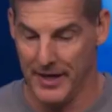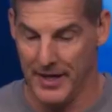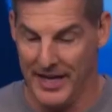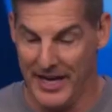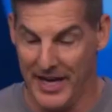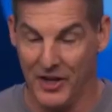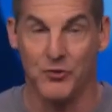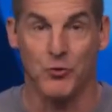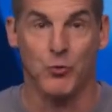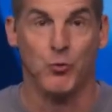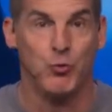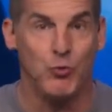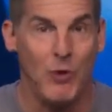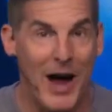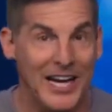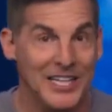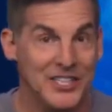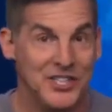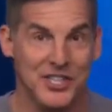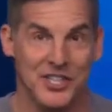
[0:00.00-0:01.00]
his
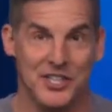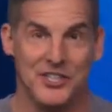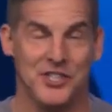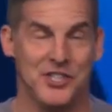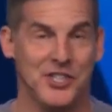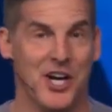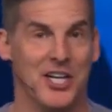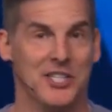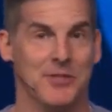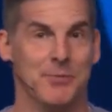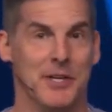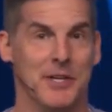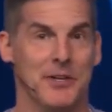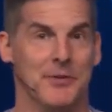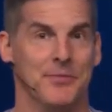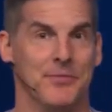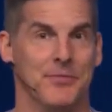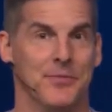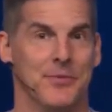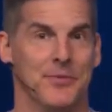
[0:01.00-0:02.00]
righteous judgment
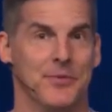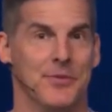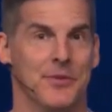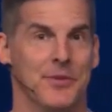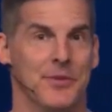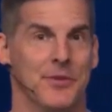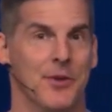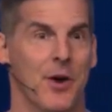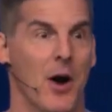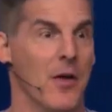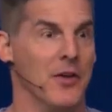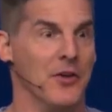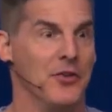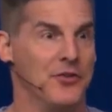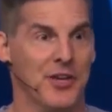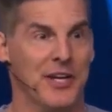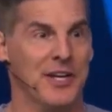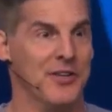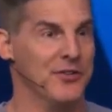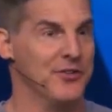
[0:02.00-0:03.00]
on the
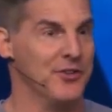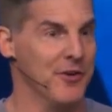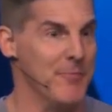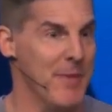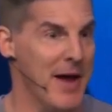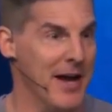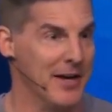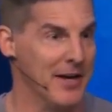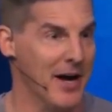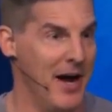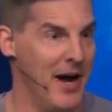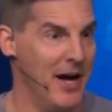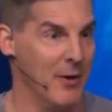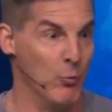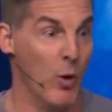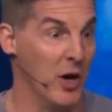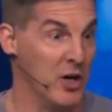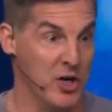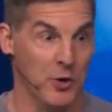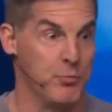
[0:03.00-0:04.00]
sins of mankind.
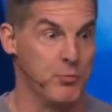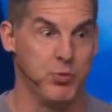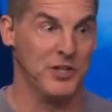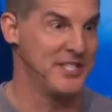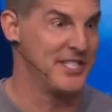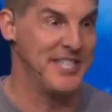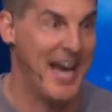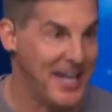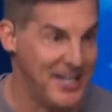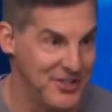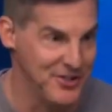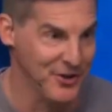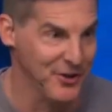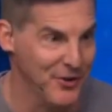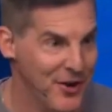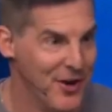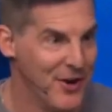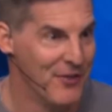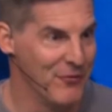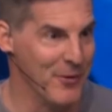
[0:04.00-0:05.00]
What could protect you
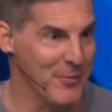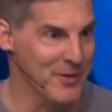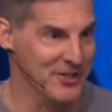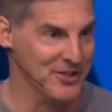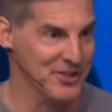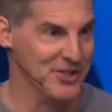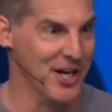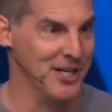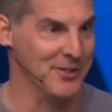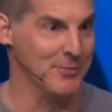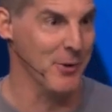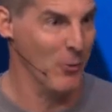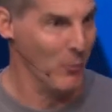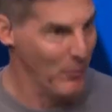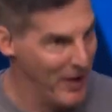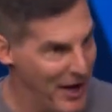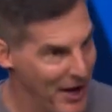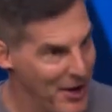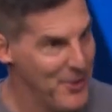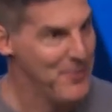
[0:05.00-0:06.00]
from this judgment?
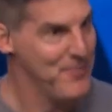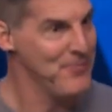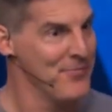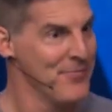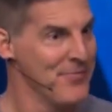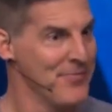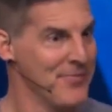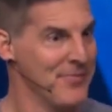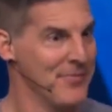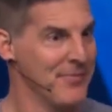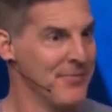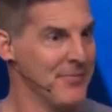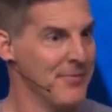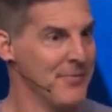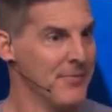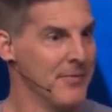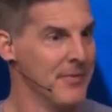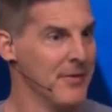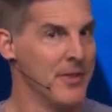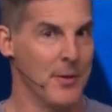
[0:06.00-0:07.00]
Well,
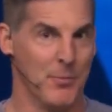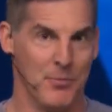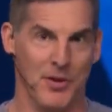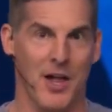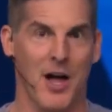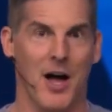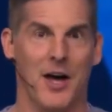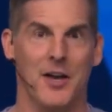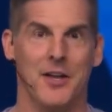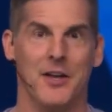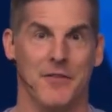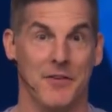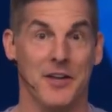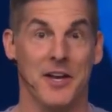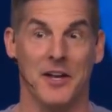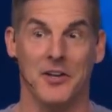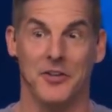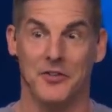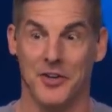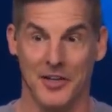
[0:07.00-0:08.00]
the blood of an
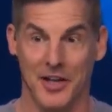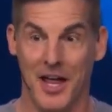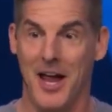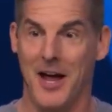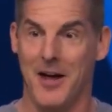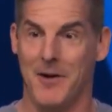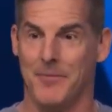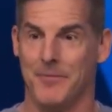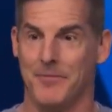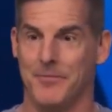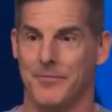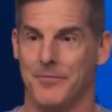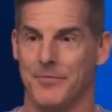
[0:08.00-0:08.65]
innocent lamb.